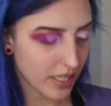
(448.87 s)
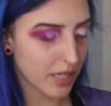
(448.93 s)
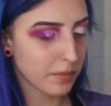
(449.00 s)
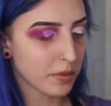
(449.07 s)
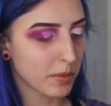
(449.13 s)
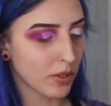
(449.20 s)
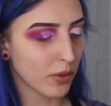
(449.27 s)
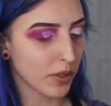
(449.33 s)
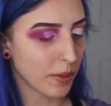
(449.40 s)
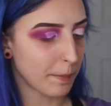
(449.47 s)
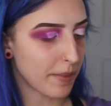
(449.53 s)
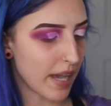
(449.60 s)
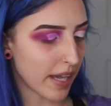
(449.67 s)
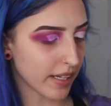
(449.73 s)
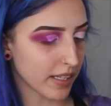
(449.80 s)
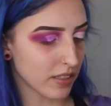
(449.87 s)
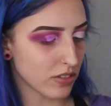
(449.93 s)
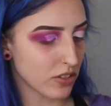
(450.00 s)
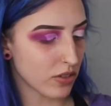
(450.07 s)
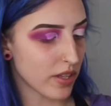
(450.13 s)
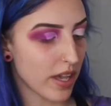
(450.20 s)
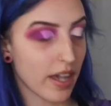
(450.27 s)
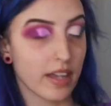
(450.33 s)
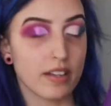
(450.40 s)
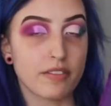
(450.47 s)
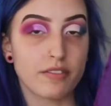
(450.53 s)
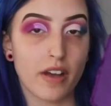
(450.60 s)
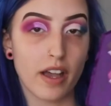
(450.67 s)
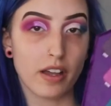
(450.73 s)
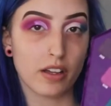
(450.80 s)
going to be going back into that
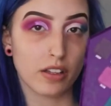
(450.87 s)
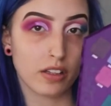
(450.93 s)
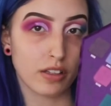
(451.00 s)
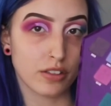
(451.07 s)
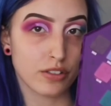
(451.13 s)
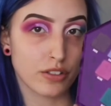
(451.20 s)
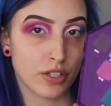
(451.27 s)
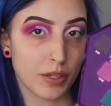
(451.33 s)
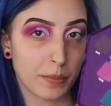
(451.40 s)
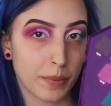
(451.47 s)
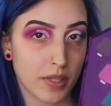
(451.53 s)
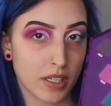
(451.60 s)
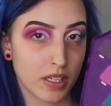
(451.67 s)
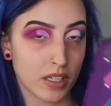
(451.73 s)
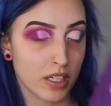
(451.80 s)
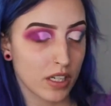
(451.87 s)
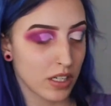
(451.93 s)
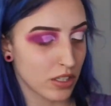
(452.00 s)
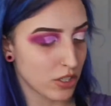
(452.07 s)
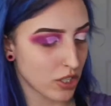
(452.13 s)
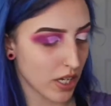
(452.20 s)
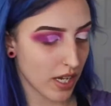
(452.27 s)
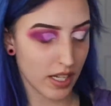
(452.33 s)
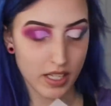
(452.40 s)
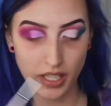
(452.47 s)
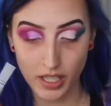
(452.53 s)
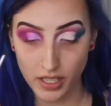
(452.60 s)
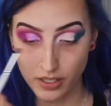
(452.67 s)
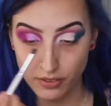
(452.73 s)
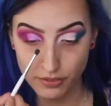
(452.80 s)
Vile Serpent shade
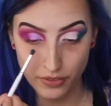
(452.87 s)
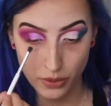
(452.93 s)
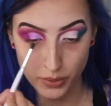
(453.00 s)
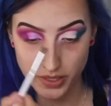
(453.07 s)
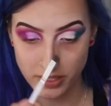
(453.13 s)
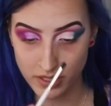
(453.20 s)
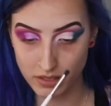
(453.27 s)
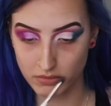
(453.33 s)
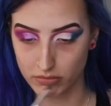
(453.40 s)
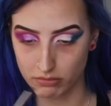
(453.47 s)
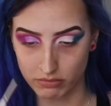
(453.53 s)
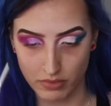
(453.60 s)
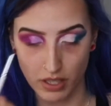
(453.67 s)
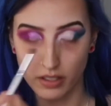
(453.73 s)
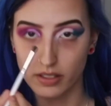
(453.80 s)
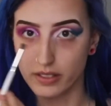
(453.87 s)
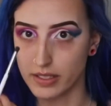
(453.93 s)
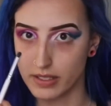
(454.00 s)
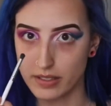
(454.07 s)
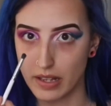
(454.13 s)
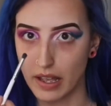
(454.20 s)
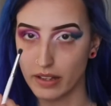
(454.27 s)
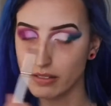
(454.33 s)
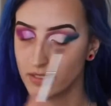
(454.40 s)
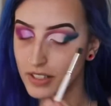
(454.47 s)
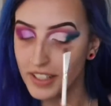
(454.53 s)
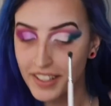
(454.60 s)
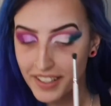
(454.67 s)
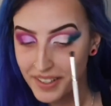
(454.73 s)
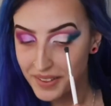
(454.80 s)
and focus, not on this side,
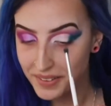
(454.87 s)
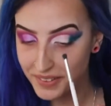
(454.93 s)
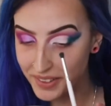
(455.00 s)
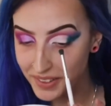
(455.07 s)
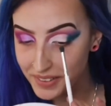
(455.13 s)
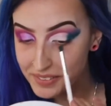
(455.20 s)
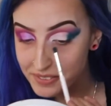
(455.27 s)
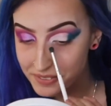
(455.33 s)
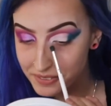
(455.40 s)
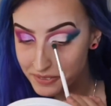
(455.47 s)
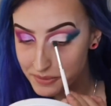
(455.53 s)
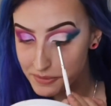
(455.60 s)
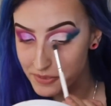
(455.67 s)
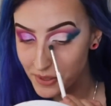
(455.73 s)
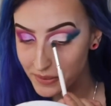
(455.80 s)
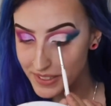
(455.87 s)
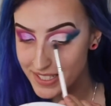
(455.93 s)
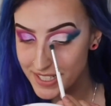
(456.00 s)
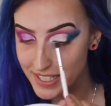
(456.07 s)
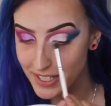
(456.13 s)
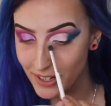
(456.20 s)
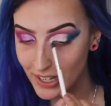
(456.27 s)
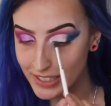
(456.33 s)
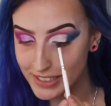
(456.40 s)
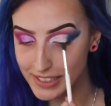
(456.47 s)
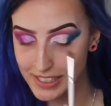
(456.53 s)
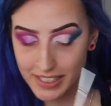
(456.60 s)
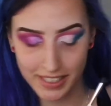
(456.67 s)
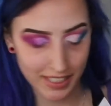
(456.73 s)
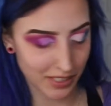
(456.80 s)
and focus it on
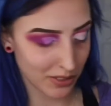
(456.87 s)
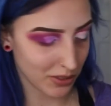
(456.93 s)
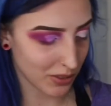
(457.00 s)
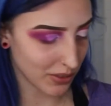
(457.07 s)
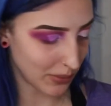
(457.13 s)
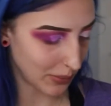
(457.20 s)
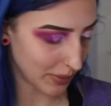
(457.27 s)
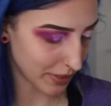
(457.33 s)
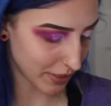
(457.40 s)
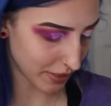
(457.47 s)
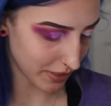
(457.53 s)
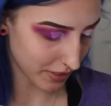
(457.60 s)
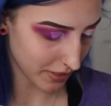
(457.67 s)
the inner corner.